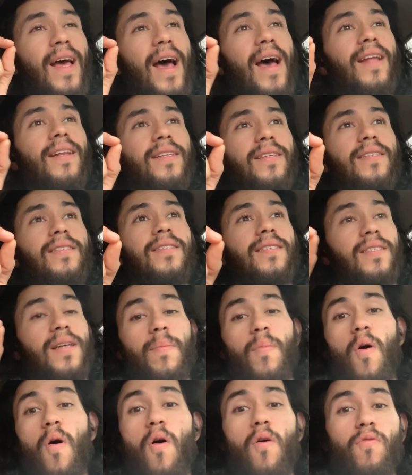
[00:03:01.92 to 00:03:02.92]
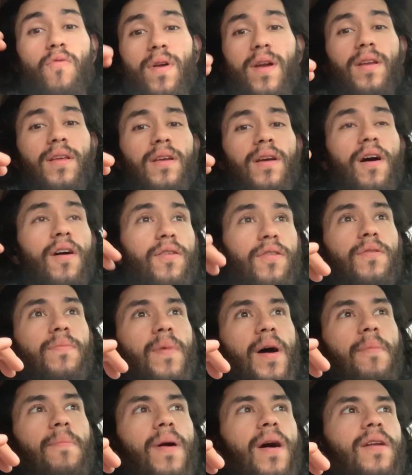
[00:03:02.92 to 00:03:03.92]
at least, because I'm already under
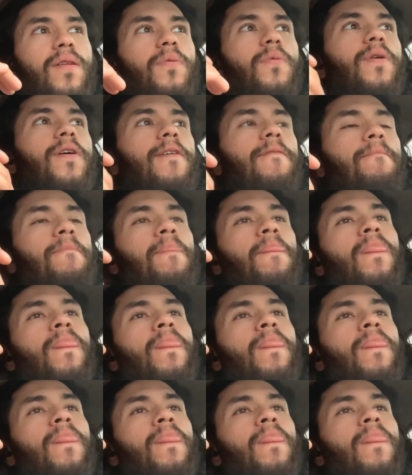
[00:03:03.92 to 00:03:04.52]
my body weight.